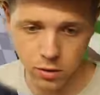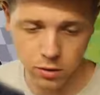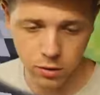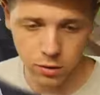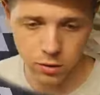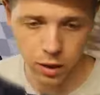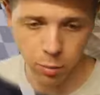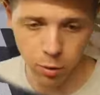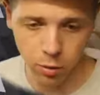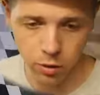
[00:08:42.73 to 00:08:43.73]
is going to stay
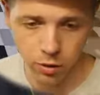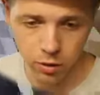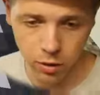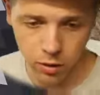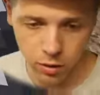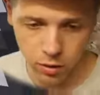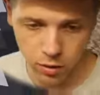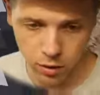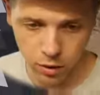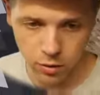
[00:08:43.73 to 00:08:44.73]
broken.
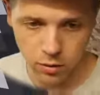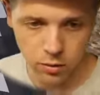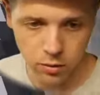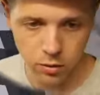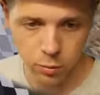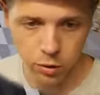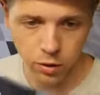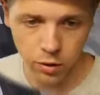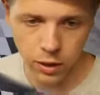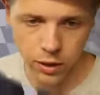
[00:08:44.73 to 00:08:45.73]
That is simply
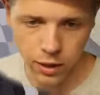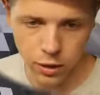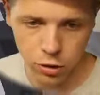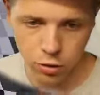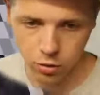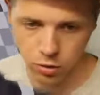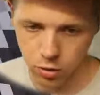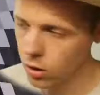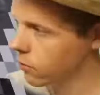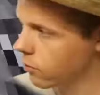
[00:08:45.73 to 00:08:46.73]
the nature
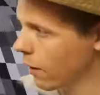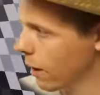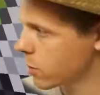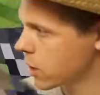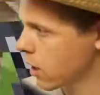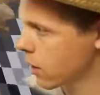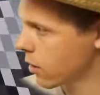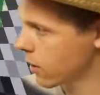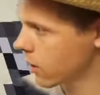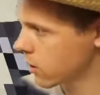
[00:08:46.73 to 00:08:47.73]
of map gen
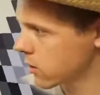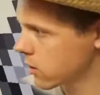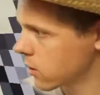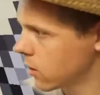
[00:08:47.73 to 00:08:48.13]
things.